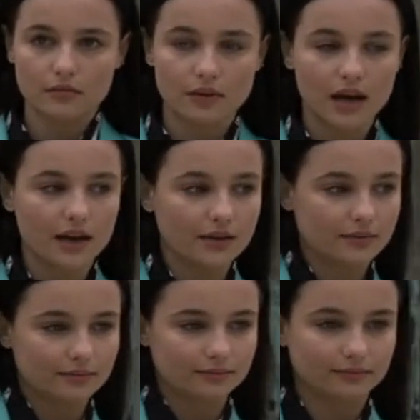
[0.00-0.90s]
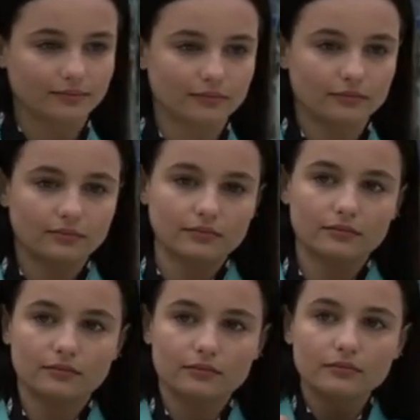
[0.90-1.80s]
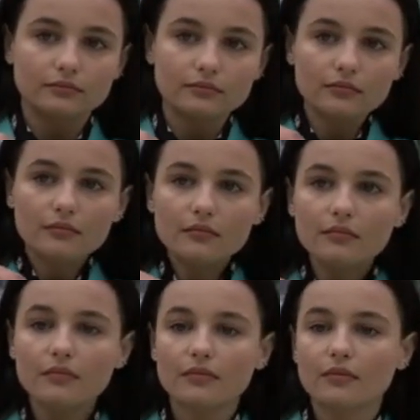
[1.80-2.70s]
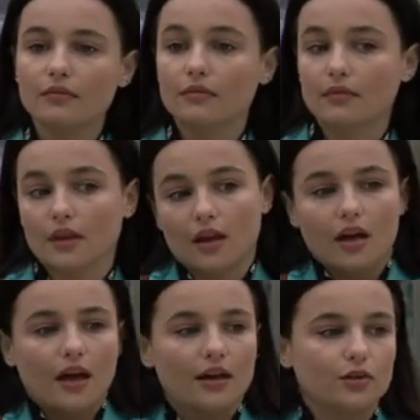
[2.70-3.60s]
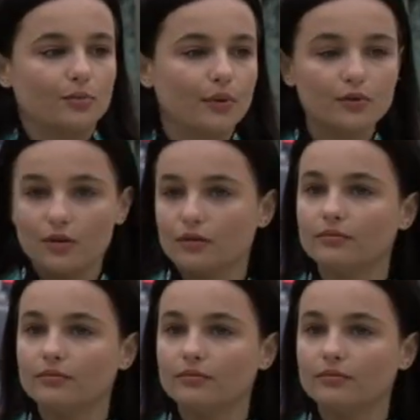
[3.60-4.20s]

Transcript: Hi. You alright? I suppose so.